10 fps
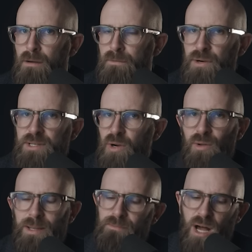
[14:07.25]
For his
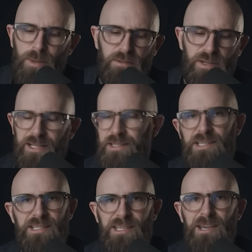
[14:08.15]
role in marbleifying the
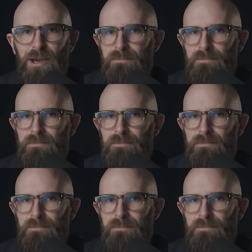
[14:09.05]
city,